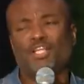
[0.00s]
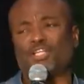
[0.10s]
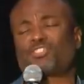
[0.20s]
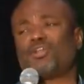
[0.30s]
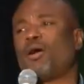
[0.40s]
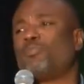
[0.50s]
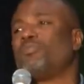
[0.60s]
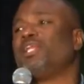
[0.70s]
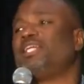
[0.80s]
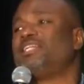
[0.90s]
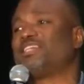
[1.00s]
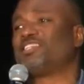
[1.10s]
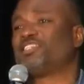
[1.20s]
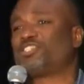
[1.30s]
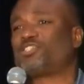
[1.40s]
The psalm really
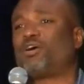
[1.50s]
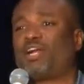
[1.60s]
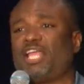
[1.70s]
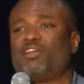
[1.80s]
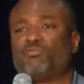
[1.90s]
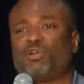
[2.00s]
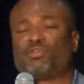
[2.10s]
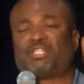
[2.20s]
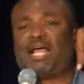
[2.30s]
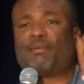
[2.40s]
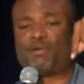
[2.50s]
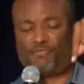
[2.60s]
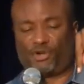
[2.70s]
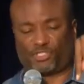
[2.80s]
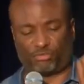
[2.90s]
doesn't start in real time to
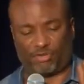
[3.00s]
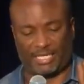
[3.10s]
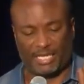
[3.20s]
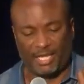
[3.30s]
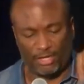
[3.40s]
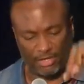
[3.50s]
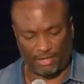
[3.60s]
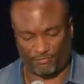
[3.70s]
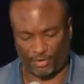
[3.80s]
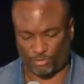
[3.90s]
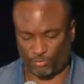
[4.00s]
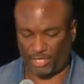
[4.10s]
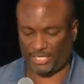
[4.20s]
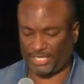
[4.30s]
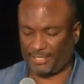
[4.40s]
verse 3. Look at verse
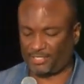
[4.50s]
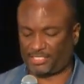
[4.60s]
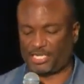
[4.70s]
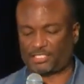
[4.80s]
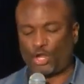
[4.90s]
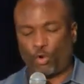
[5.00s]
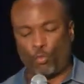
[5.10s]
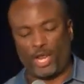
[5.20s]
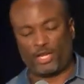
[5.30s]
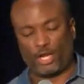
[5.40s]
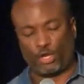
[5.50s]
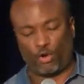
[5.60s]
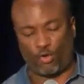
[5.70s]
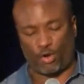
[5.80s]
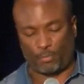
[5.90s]
1 again. It says, When the
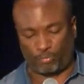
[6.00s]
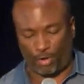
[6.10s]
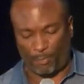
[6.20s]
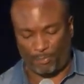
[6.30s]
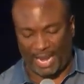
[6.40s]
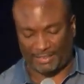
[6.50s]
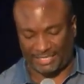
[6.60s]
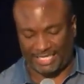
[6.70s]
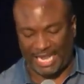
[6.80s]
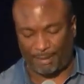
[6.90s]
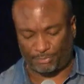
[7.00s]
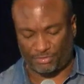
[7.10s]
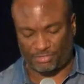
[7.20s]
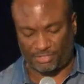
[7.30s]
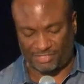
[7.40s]
Lord brought back the
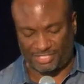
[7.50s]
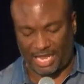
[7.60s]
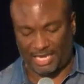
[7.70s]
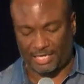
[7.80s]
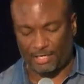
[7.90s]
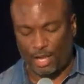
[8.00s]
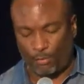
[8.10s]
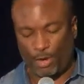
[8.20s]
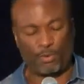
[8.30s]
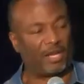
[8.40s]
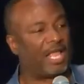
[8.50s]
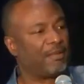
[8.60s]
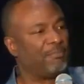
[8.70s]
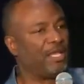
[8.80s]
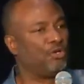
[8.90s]
captives to Zion, we were
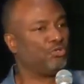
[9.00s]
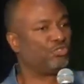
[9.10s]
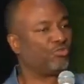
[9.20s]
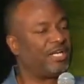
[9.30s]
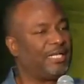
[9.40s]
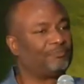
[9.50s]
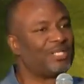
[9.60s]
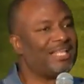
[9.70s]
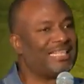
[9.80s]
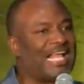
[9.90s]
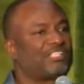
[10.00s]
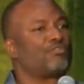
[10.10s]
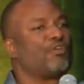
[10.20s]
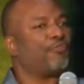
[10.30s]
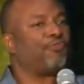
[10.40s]
like men who dream. That's a
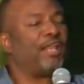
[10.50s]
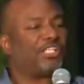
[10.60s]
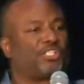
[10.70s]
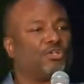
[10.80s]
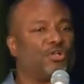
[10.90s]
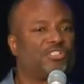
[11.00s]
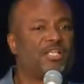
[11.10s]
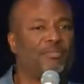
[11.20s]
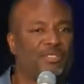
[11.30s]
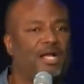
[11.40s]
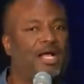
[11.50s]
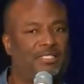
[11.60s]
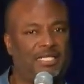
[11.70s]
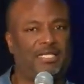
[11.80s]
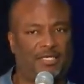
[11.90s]
reflection on something God
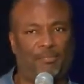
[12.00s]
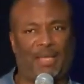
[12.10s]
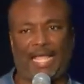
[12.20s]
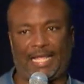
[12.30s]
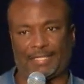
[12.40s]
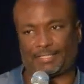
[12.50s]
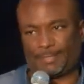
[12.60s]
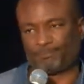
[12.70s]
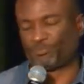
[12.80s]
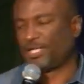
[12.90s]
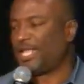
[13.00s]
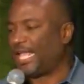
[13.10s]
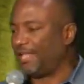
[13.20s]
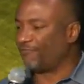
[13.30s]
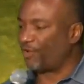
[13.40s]
did in the past.
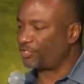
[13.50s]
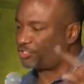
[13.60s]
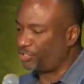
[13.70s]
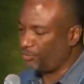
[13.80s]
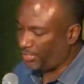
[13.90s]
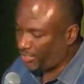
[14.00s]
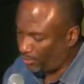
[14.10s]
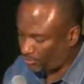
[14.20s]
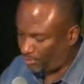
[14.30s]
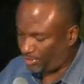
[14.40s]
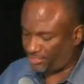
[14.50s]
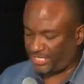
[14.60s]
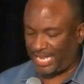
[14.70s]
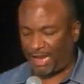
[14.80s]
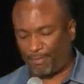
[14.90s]
In verse 2, it goes on to
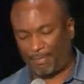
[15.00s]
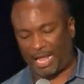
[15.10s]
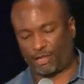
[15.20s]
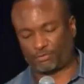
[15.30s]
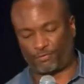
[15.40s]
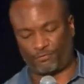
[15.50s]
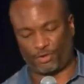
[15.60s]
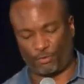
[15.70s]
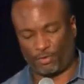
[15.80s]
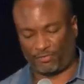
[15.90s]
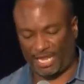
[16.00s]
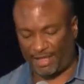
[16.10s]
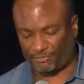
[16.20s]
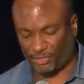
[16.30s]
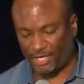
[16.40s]
say, Our mouths were filled with
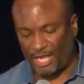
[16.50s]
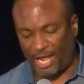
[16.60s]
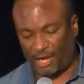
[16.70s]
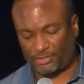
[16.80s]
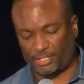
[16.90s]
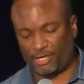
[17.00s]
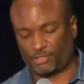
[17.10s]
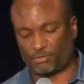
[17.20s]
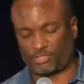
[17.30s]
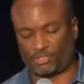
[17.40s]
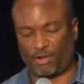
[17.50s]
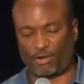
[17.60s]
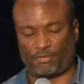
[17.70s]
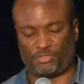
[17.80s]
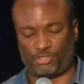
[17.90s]
laughter, our tongues with
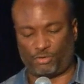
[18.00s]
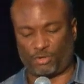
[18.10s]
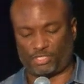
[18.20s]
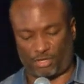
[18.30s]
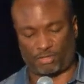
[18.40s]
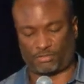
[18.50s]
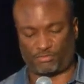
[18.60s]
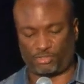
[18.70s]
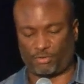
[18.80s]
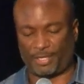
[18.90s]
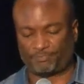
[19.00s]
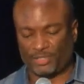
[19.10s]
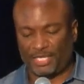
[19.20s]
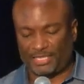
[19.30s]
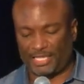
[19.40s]
song of joy, songs of joy.
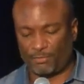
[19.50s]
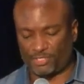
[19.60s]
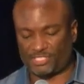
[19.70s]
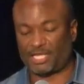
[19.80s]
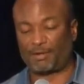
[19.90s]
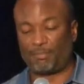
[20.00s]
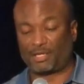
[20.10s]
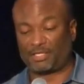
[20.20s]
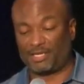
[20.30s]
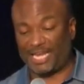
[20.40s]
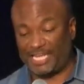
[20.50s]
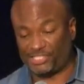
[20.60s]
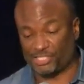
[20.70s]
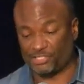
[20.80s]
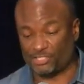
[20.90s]
Then it was said among the
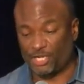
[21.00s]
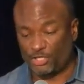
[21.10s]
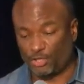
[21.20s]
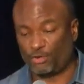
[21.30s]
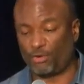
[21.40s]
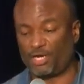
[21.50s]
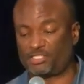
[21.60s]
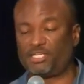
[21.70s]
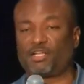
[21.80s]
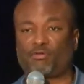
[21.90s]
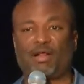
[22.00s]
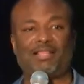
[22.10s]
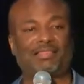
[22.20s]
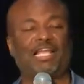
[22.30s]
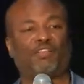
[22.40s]
nations, The Lord has done great
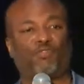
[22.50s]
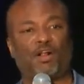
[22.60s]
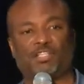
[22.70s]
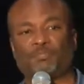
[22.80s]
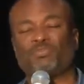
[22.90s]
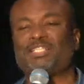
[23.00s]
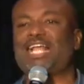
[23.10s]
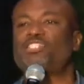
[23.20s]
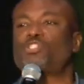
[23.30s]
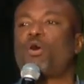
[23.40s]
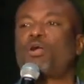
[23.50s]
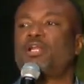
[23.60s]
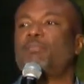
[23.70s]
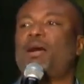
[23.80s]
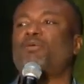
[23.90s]
things for us. That's
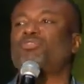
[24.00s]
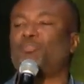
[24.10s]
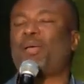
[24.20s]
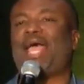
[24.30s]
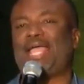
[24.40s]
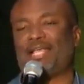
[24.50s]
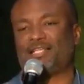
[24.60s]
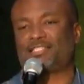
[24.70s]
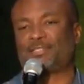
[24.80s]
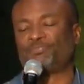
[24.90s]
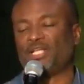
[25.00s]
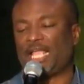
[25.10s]
talking about the past.